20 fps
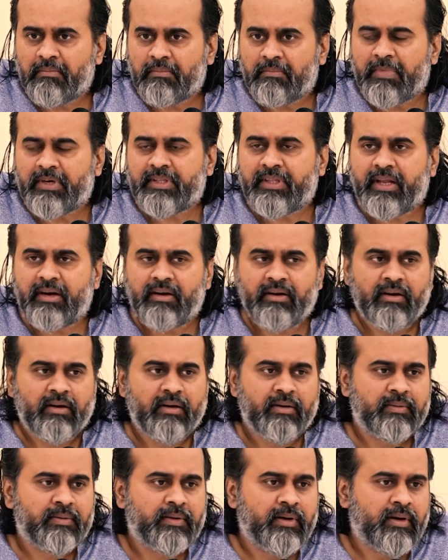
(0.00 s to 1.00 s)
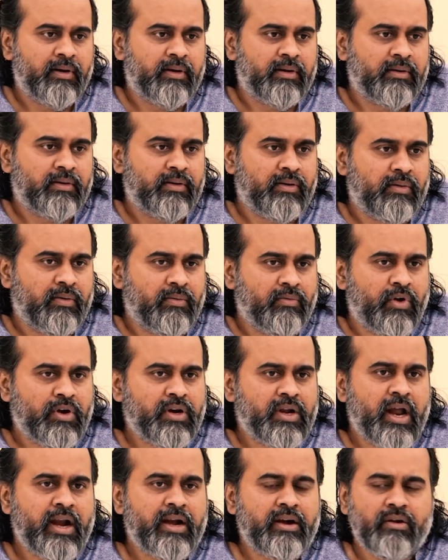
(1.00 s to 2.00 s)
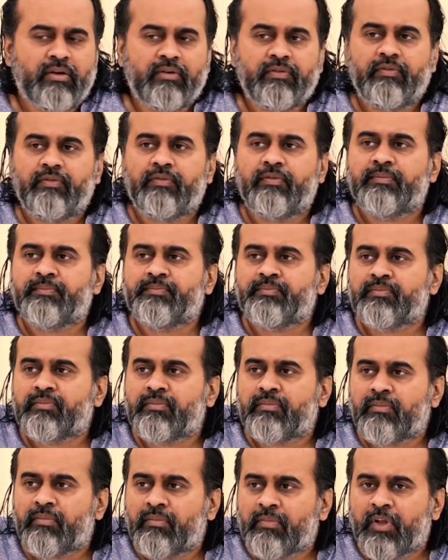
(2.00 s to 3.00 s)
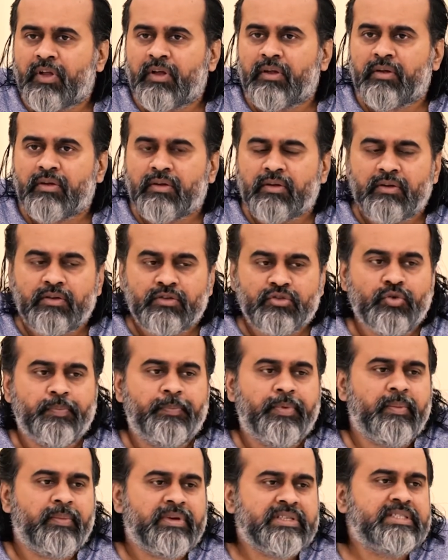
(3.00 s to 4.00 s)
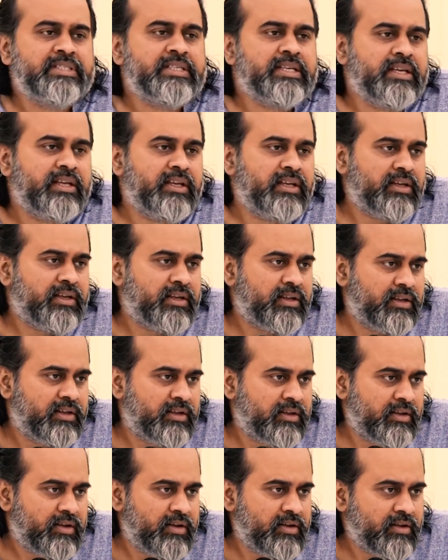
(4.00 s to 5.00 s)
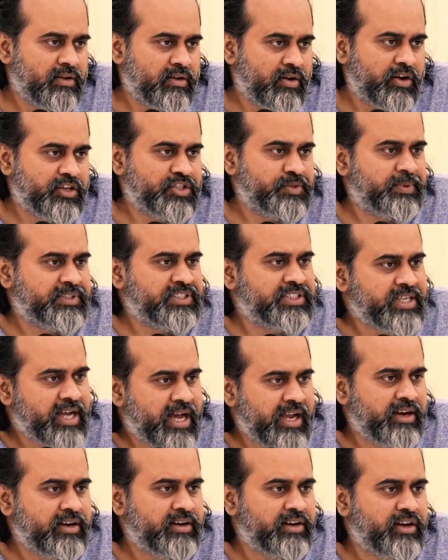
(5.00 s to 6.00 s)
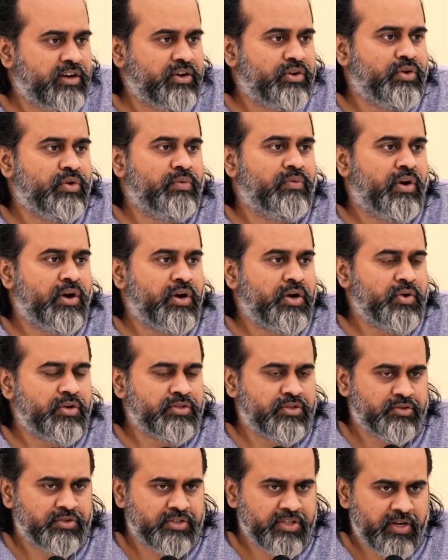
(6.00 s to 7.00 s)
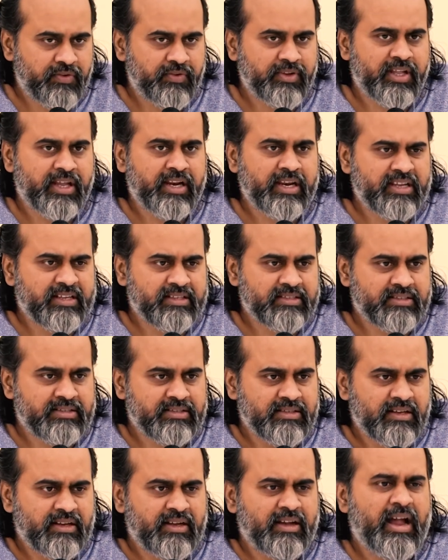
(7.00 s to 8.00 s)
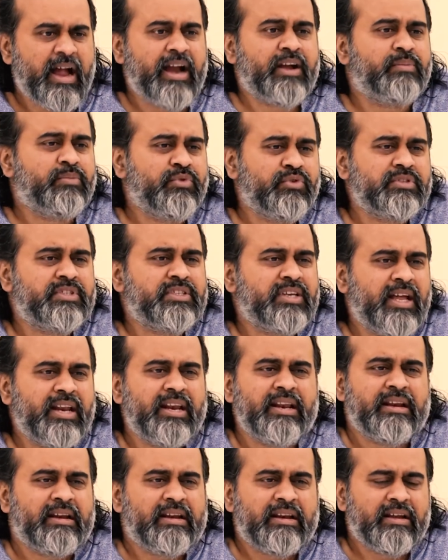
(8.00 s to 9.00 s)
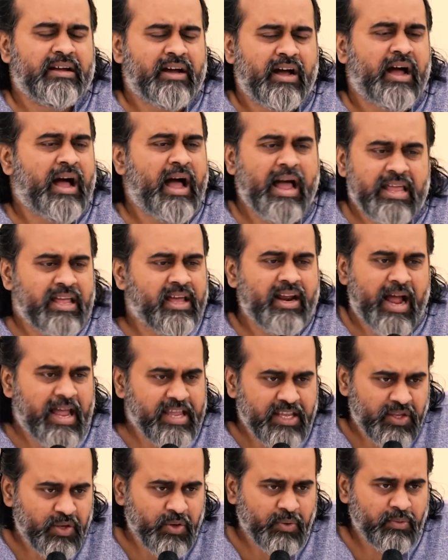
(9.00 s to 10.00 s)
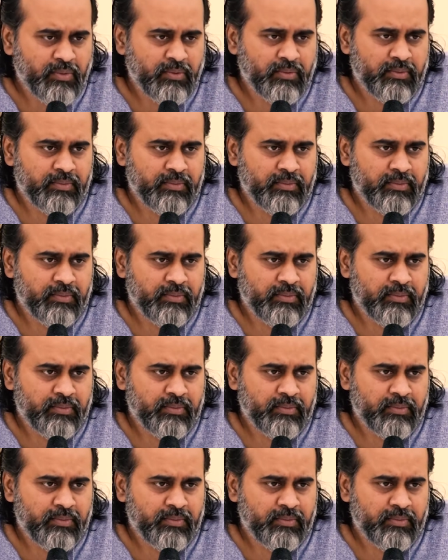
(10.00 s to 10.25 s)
But then, what kind of supremacy or speciality do you want to associate with aliens? At most, an, a higher IQ?